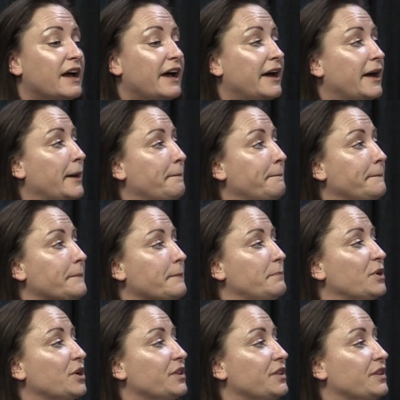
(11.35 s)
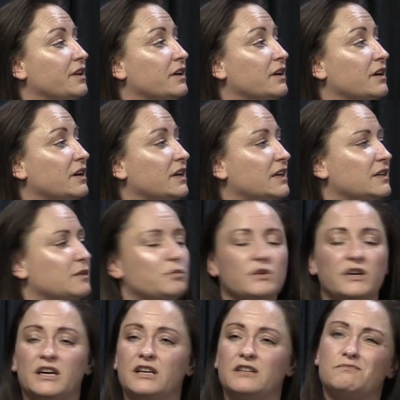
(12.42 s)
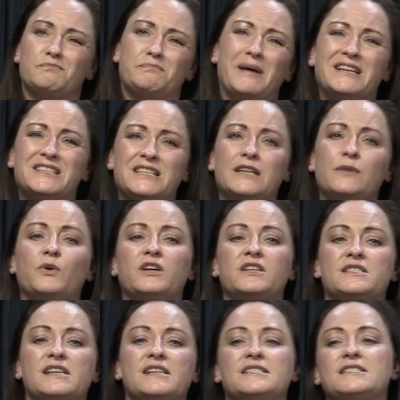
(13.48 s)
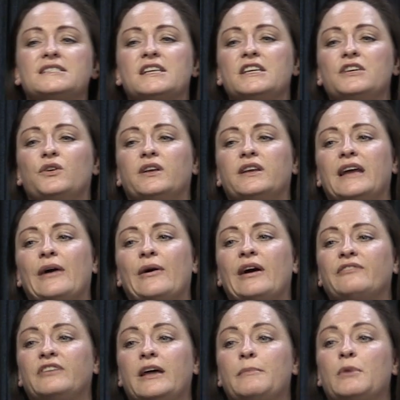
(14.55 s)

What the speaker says: But basically what it says is that you can now have an